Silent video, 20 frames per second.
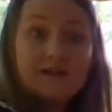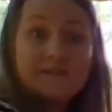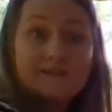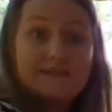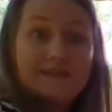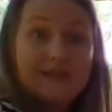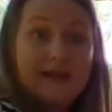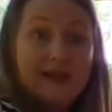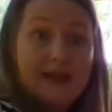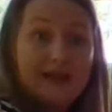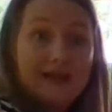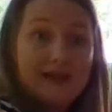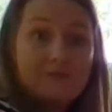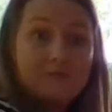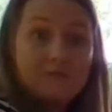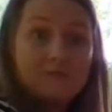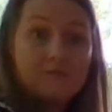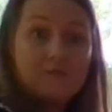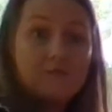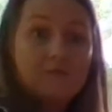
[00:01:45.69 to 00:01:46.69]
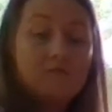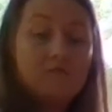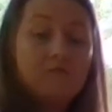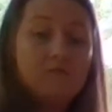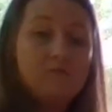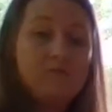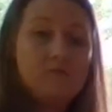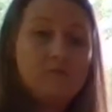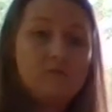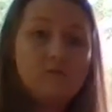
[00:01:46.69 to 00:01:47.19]
name?
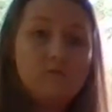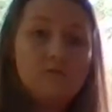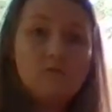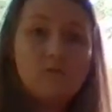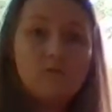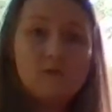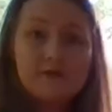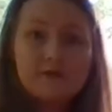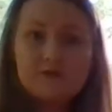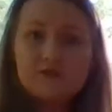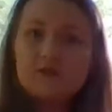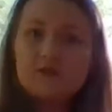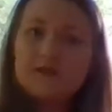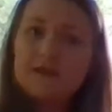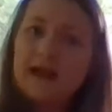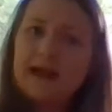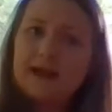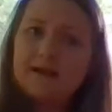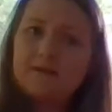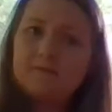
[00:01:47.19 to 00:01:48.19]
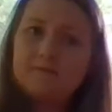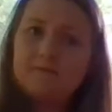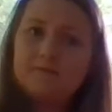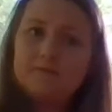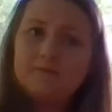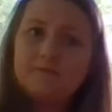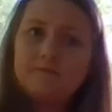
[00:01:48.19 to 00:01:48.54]
What is your name?